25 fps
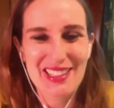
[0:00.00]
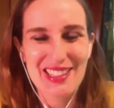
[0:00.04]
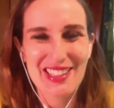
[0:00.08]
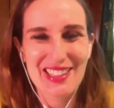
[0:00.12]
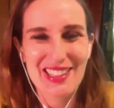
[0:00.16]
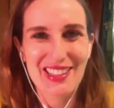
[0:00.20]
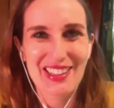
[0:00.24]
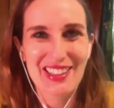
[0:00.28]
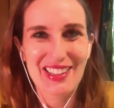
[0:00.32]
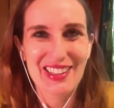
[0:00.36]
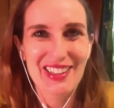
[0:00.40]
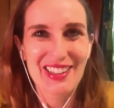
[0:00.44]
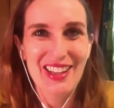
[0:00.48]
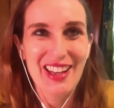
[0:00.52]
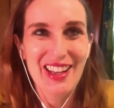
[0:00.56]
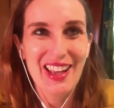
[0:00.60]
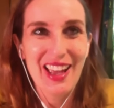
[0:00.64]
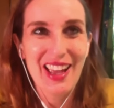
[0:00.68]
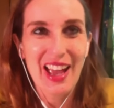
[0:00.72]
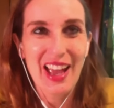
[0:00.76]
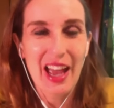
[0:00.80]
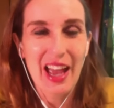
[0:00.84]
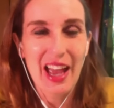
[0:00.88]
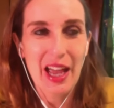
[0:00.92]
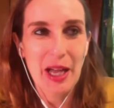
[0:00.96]
So
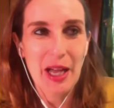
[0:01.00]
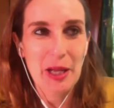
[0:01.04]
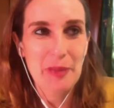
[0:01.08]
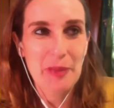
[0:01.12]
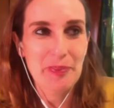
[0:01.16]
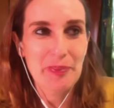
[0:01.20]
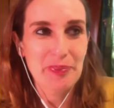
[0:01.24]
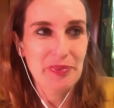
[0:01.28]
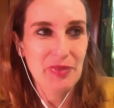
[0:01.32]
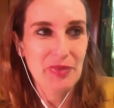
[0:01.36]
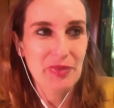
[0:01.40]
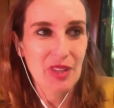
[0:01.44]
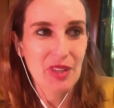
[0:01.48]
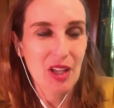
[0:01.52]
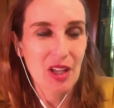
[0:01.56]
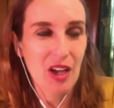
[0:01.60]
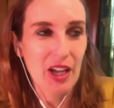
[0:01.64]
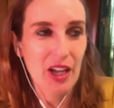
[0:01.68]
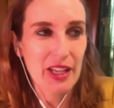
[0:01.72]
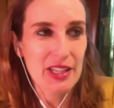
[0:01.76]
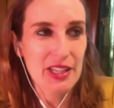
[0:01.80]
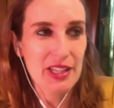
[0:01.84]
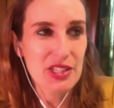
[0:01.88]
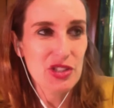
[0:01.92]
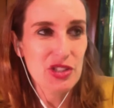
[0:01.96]
um,
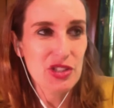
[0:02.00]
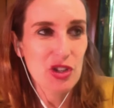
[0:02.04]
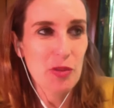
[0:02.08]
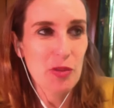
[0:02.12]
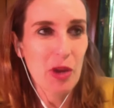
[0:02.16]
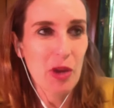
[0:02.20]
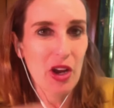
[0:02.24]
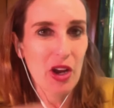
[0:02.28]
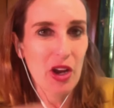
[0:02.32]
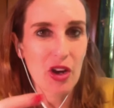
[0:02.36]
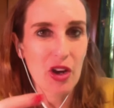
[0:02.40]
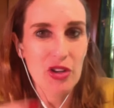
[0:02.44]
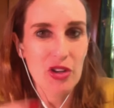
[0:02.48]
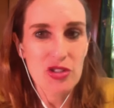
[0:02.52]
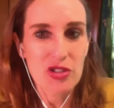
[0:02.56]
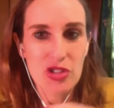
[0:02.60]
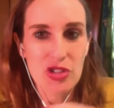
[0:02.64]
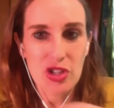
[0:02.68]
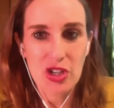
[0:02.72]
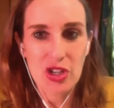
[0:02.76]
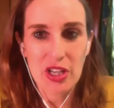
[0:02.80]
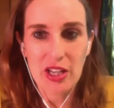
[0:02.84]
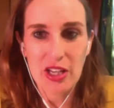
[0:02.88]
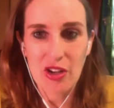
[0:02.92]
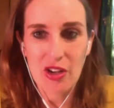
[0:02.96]
I guess through my own
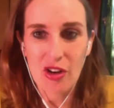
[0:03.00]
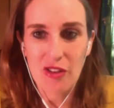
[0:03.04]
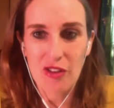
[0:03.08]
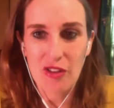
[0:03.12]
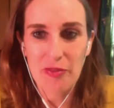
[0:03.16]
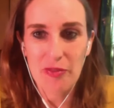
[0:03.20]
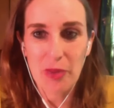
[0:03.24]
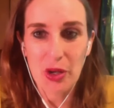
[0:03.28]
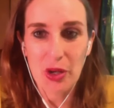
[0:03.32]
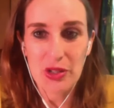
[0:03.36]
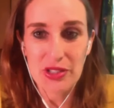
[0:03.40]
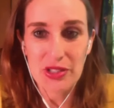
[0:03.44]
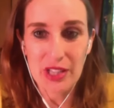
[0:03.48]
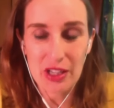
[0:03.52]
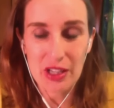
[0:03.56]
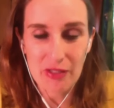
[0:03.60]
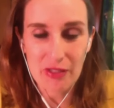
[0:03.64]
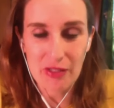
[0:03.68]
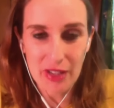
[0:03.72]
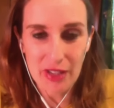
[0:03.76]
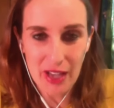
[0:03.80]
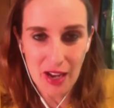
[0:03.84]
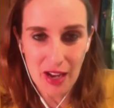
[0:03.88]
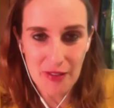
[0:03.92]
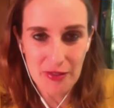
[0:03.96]
journey of postnatal
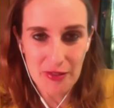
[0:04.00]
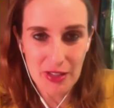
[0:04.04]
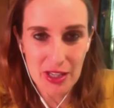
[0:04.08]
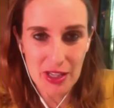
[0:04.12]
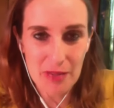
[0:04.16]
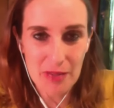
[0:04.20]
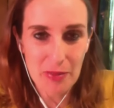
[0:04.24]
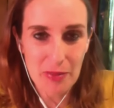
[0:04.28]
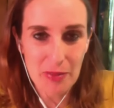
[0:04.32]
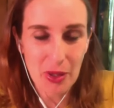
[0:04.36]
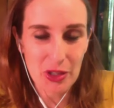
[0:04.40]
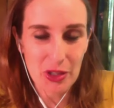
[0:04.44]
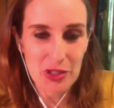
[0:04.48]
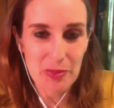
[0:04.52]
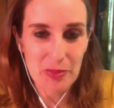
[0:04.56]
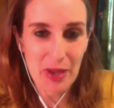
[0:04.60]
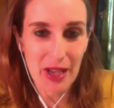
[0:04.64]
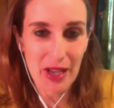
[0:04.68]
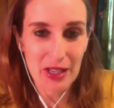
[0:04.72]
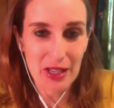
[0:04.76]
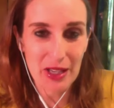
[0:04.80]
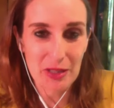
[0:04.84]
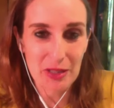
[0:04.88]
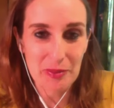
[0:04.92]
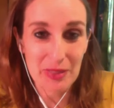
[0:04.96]
recovery and
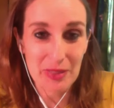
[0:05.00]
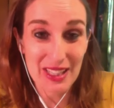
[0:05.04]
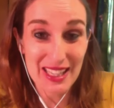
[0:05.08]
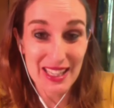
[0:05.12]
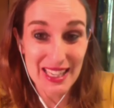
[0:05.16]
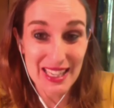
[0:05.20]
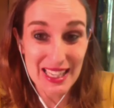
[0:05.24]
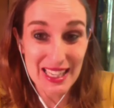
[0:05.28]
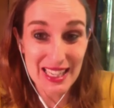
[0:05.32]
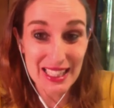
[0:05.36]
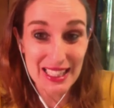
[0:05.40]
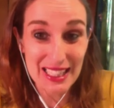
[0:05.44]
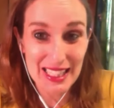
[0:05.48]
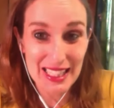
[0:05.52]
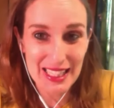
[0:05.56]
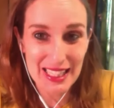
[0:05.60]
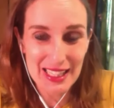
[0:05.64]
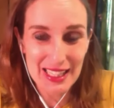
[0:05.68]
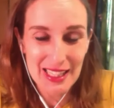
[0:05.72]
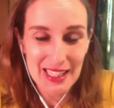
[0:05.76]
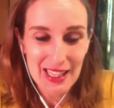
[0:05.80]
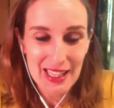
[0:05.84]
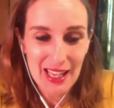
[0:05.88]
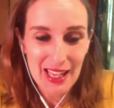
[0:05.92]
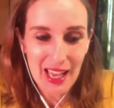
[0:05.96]
postpartum healing,
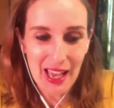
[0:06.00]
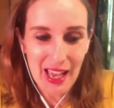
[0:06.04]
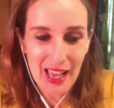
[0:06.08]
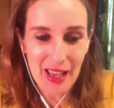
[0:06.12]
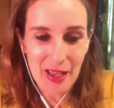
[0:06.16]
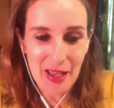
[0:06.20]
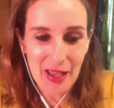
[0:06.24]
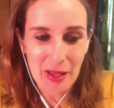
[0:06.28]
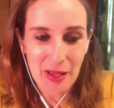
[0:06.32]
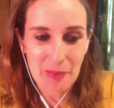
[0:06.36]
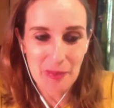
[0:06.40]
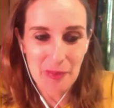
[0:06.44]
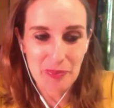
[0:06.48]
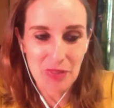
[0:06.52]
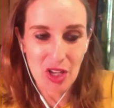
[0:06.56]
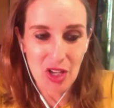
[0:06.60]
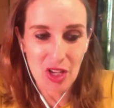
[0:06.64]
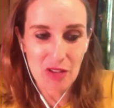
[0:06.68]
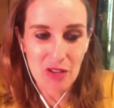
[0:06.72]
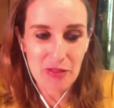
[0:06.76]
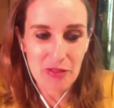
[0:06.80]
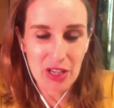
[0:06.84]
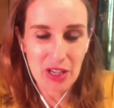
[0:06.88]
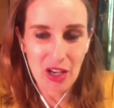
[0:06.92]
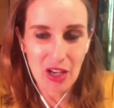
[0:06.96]
um,
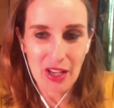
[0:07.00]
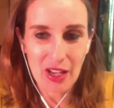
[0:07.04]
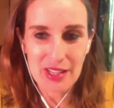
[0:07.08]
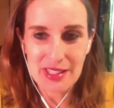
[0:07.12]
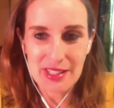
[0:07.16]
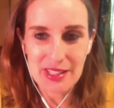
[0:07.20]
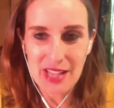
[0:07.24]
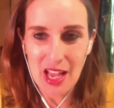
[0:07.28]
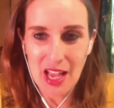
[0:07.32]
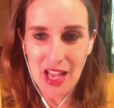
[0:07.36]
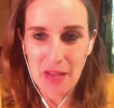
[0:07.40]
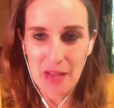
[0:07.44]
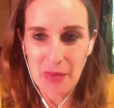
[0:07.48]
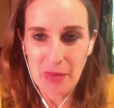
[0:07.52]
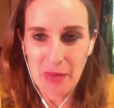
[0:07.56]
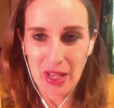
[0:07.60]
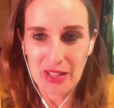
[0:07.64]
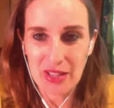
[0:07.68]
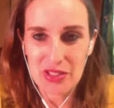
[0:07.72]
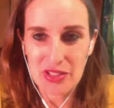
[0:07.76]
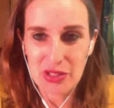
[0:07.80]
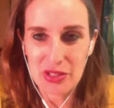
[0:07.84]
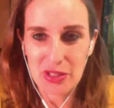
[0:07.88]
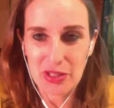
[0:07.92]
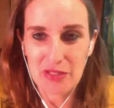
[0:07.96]
realised how
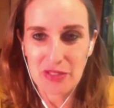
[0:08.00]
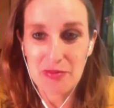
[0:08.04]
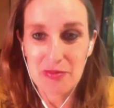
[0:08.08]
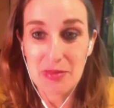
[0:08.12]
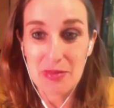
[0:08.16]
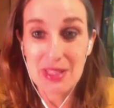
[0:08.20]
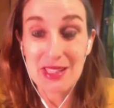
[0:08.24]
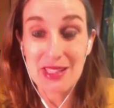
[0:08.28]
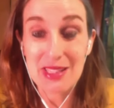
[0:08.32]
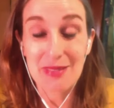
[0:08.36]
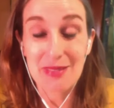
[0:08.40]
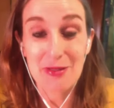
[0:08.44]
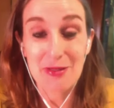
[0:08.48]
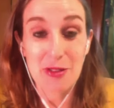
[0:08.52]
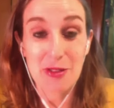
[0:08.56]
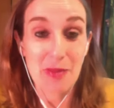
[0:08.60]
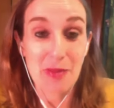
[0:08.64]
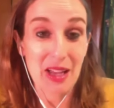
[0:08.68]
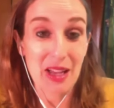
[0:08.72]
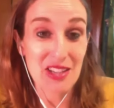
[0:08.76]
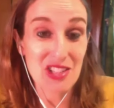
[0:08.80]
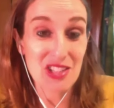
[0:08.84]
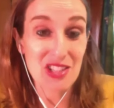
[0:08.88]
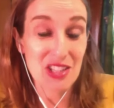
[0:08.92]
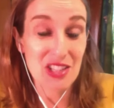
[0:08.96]
much sort of
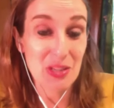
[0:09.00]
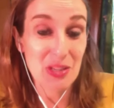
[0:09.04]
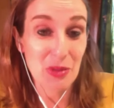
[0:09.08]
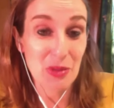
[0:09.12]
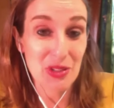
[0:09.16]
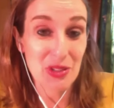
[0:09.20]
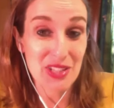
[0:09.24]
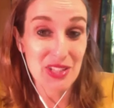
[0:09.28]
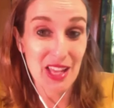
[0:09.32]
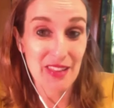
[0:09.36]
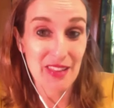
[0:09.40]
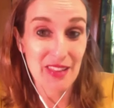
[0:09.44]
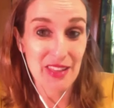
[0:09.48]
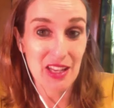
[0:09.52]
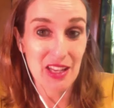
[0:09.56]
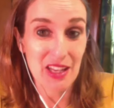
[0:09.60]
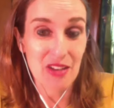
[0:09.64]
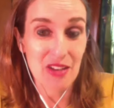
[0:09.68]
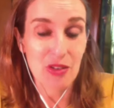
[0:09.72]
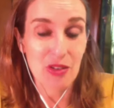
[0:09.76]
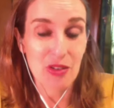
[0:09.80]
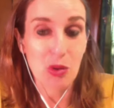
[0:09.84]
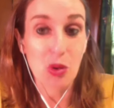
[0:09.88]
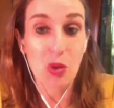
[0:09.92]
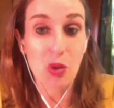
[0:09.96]
misinformation there was out
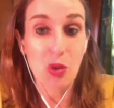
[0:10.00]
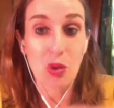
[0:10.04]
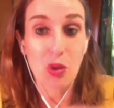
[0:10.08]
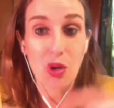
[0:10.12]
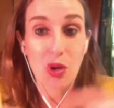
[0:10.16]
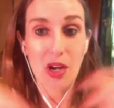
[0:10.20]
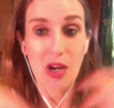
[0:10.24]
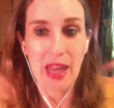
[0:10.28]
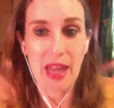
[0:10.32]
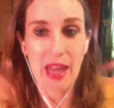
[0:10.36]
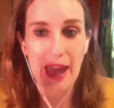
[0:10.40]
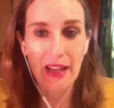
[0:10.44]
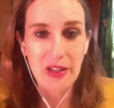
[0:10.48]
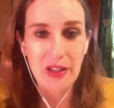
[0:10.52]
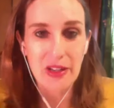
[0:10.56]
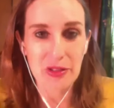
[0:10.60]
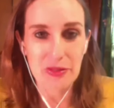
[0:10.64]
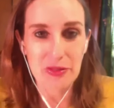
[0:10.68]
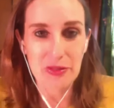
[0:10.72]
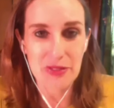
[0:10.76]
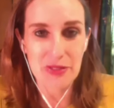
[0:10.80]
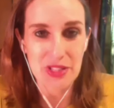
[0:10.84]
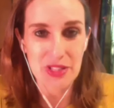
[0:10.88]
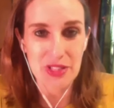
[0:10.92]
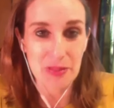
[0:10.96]
there or, or lack
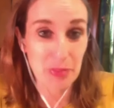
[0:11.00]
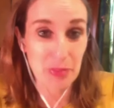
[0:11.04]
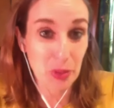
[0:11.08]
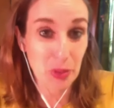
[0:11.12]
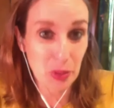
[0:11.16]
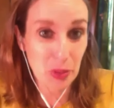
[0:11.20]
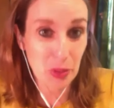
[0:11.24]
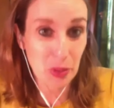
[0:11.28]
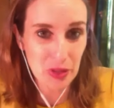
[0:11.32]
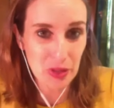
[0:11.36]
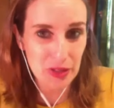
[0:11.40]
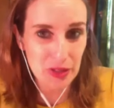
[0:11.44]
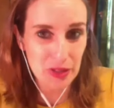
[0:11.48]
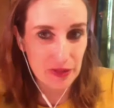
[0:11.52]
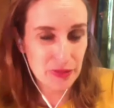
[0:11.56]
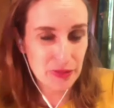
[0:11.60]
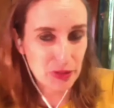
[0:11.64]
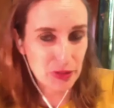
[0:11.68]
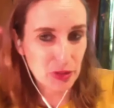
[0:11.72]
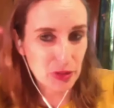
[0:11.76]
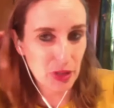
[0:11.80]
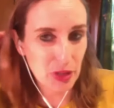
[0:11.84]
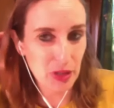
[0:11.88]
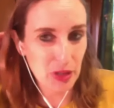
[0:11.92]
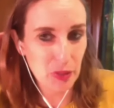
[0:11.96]
of support
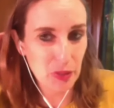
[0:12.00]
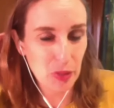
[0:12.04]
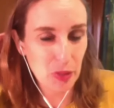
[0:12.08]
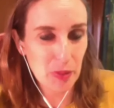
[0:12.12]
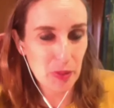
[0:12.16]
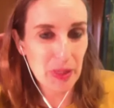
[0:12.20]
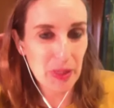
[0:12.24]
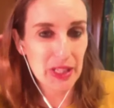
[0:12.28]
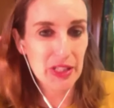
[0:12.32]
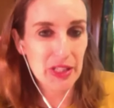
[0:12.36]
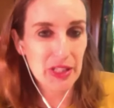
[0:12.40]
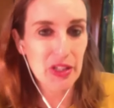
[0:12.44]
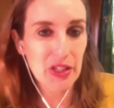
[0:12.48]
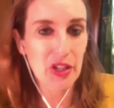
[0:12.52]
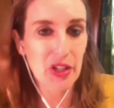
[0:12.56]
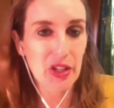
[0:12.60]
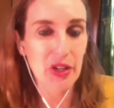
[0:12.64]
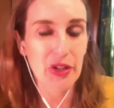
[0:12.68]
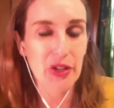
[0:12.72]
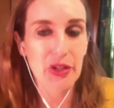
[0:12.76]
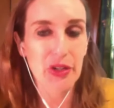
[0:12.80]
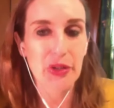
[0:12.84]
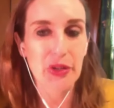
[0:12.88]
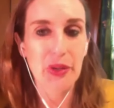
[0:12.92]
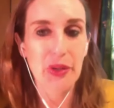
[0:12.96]
for women
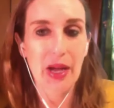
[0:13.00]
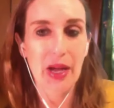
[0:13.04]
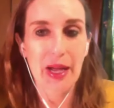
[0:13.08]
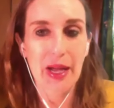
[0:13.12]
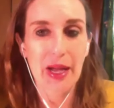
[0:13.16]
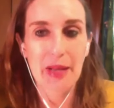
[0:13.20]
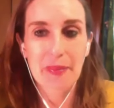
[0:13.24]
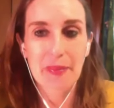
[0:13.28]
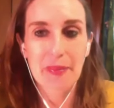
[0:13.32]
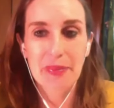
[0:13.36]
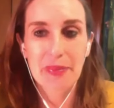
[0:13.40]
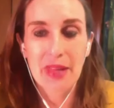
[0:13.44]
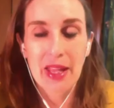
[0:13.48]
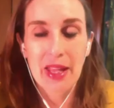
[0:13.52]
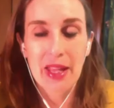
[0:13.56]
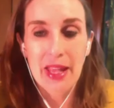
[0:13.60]
who um,